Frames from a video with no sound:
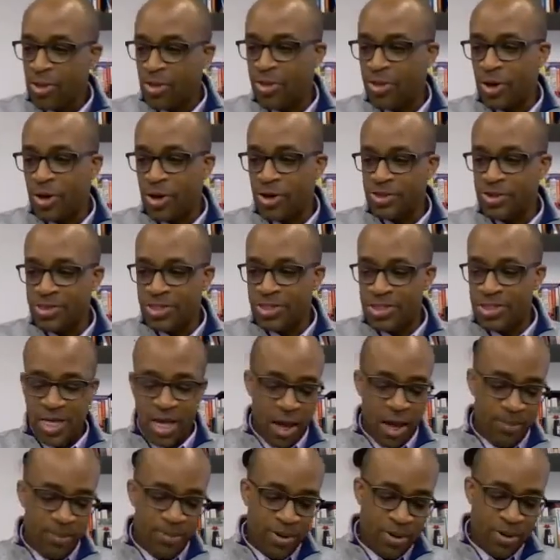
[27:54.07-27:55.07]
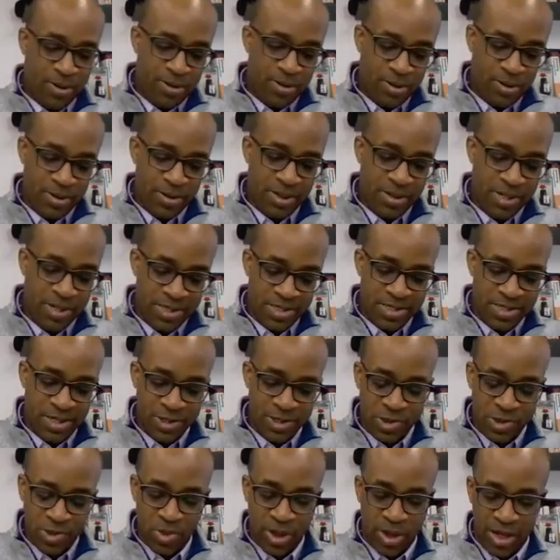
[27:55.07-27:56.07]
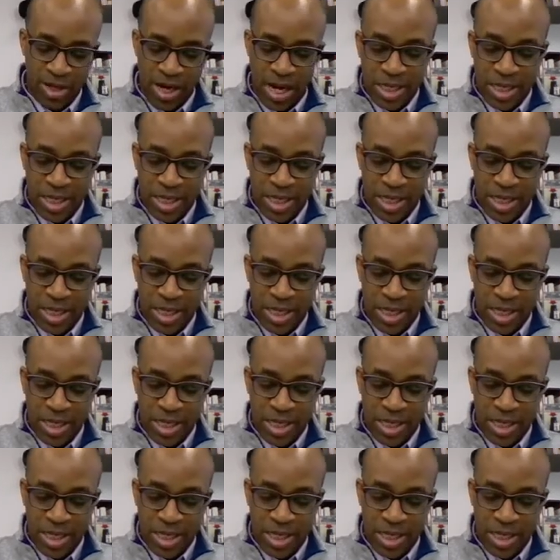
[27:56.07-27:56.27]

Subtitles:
the third step is this one.